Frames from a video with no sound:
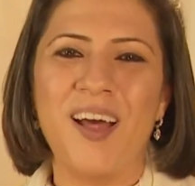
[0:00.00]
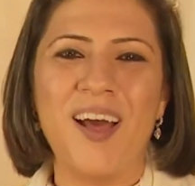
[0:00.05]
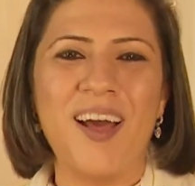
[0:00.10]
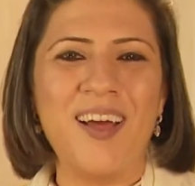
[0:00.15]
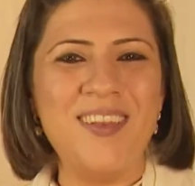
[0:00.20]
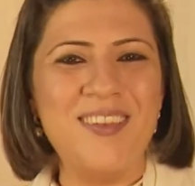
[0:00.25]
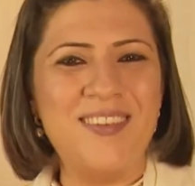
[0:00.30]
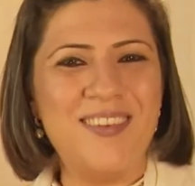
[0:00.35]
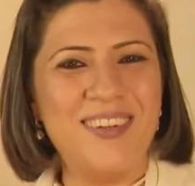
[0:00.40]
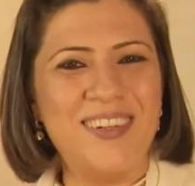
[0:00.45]

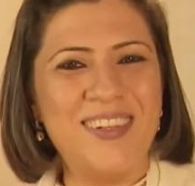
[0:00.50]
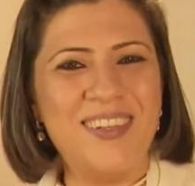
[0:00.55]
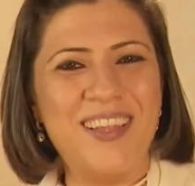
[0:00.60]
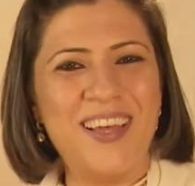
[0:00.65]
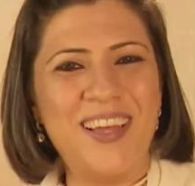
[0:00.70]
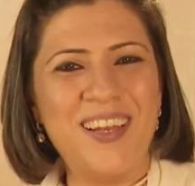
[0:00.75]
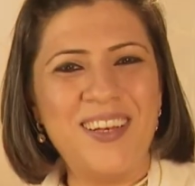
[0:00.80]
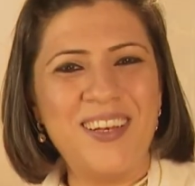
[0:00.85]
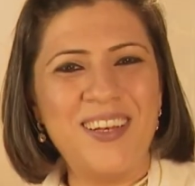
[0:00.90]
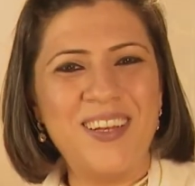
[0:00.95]
Until
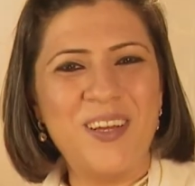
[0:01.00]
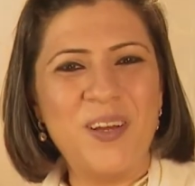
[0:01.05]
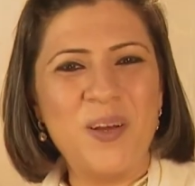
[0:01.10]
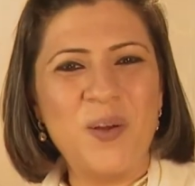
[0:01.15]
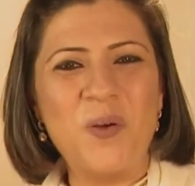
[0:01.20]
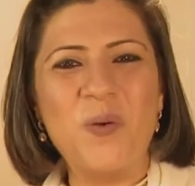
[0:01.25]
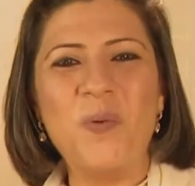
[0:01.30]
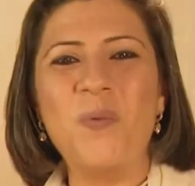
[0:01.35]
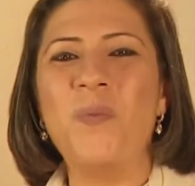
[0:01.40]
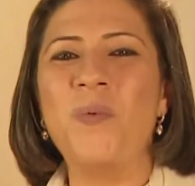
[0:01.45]
then,
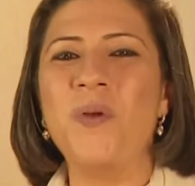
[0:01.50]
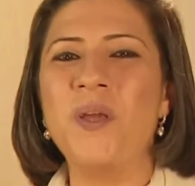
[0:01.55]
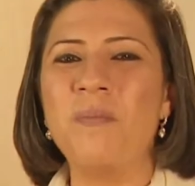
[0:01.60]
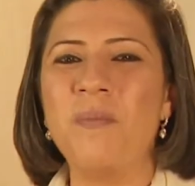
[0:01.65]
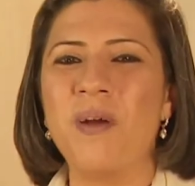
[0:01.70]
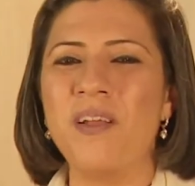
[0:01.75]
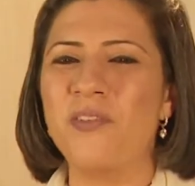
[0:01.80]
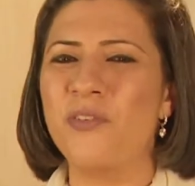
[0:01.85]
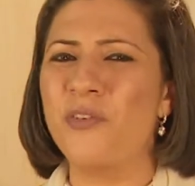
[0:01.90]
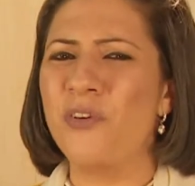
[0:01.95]
we
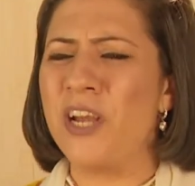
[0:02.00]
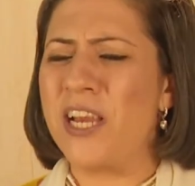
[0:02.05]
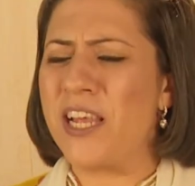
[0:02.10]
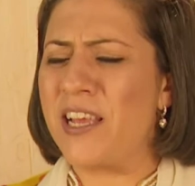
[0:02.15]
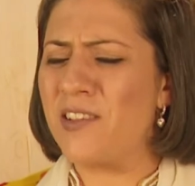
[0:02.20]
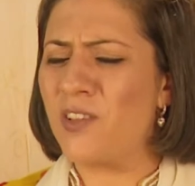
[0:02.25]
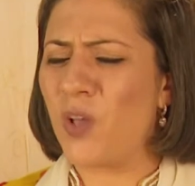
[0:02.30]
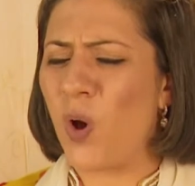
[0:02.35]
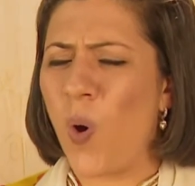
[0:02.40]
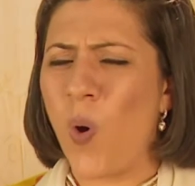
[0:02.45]
must
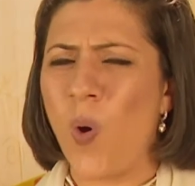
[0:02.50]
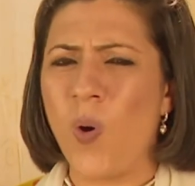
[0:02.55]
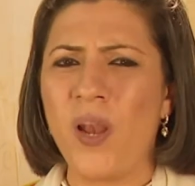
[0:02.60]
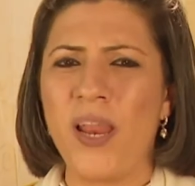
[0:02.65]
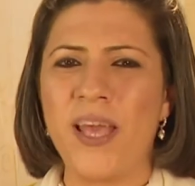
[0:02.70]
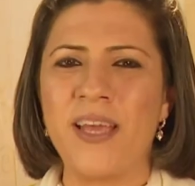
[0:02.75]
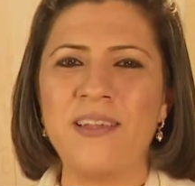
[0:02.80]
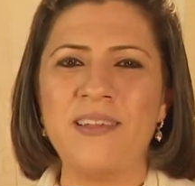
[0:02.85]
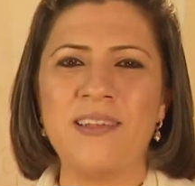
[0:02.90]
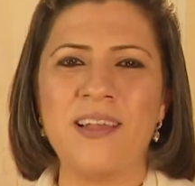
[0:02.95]
release all
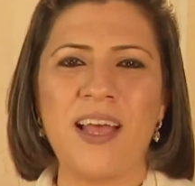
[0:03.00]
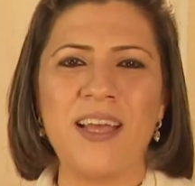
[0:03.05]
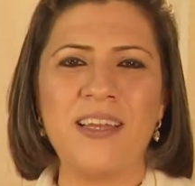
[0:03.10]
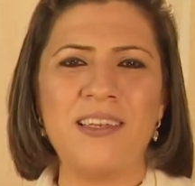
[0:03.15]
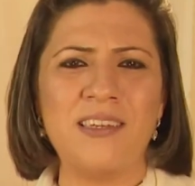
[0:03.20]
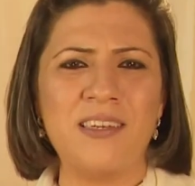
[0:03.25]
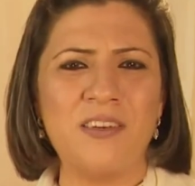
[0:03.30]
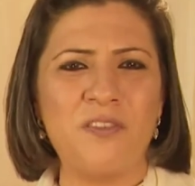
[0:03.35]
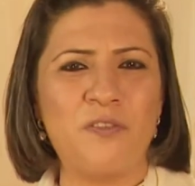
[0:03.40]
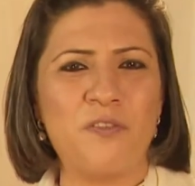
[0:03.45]

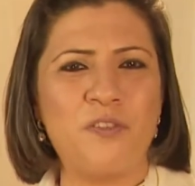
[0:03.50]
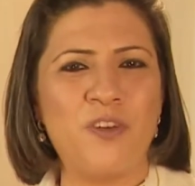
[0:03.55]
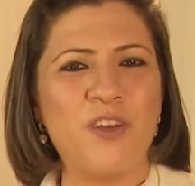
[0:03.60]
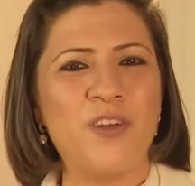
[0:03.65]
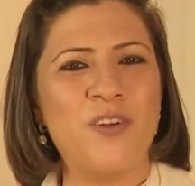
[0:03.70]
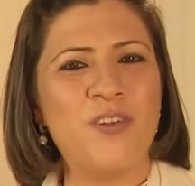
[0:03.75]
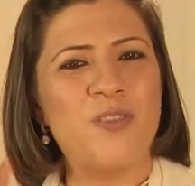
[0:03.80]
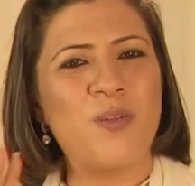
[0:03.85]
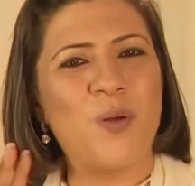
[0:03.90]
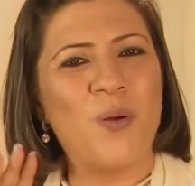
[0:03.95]
anxiety,
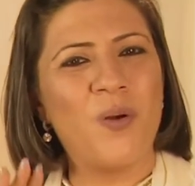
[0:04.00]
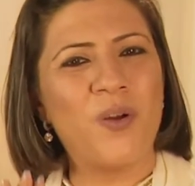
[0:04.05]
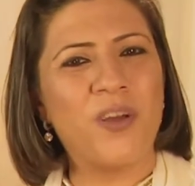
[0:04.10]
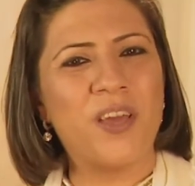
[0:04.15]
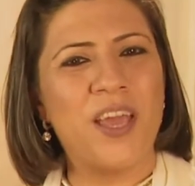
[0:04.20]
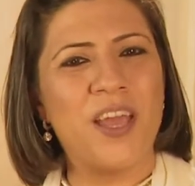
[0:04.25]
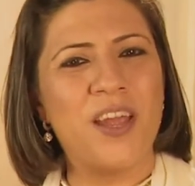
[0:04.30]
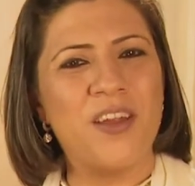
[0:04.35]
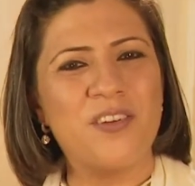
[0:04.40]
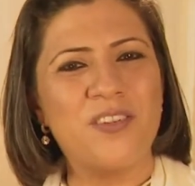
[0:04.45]
fears or
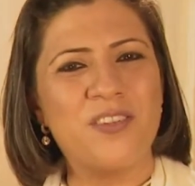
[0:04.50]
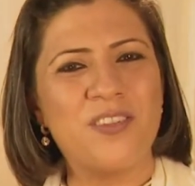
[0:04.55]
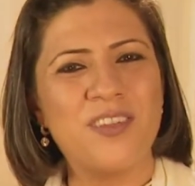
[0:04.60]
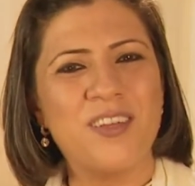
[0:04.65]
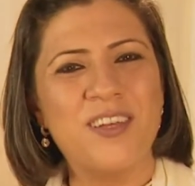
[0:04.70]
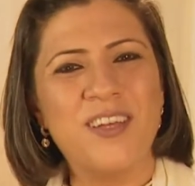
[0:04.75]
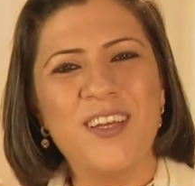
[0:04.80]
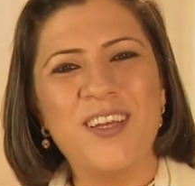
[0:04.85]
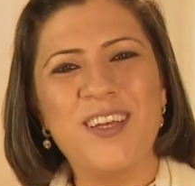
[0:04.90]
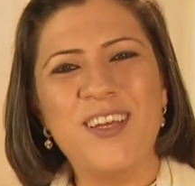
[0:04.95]
cares
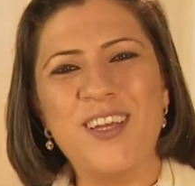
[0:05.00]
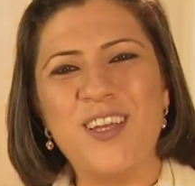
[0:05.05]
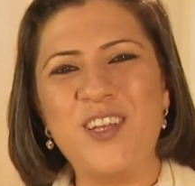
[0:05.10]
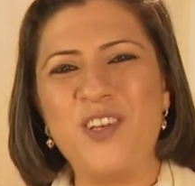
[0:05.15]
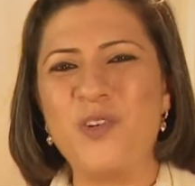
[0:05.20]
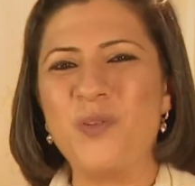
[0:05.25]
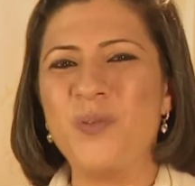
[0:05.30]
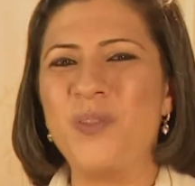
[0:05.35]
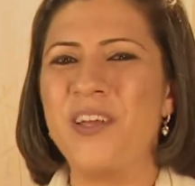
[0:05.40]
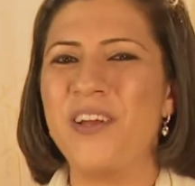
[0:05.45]

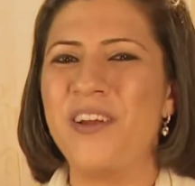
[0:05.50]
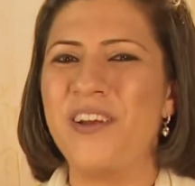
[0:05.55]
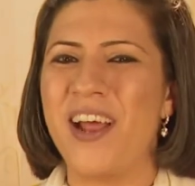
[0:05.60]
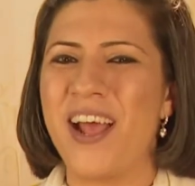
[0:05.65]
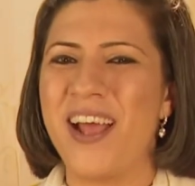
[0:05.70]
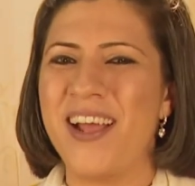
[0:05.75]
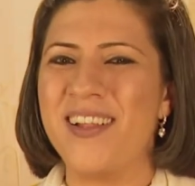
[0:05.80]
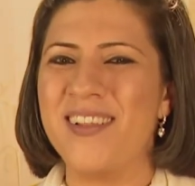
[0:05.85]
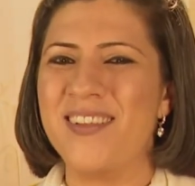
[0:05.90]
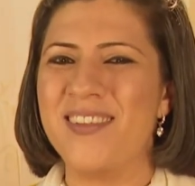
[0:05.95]
into their
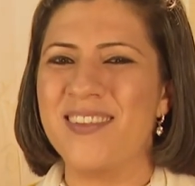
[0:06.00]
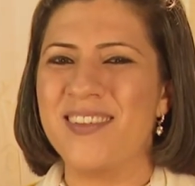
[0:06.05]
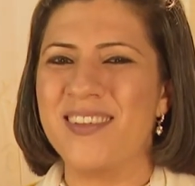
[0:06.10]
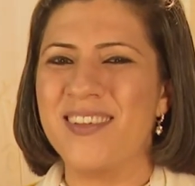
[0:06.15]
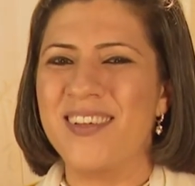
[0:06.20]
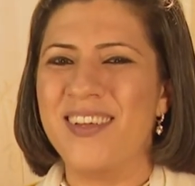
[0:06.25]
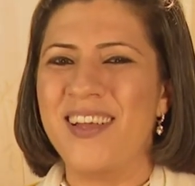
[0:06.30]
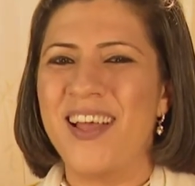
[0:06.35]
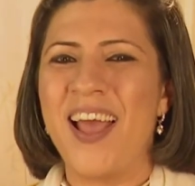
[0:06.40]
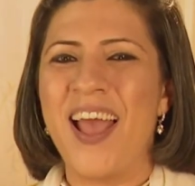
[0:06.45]
hands,
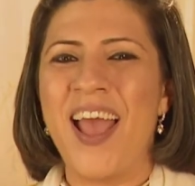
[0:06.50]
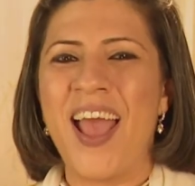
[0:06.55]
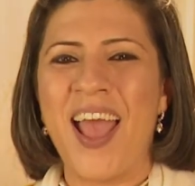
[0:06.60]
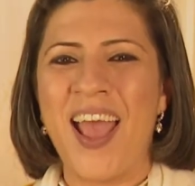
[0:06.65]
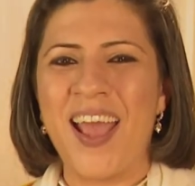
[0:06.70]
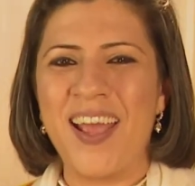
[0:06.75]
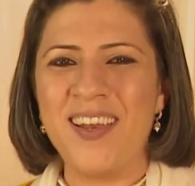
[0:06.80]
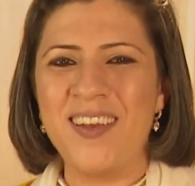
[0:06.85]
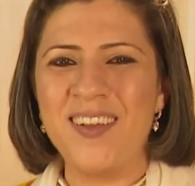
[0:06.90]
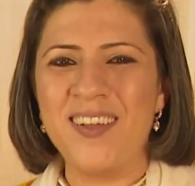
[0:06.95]

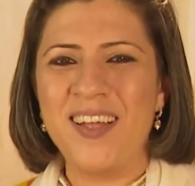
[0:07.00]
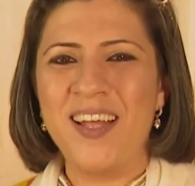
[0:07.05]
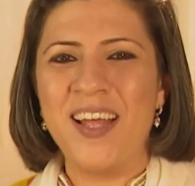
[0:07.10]
and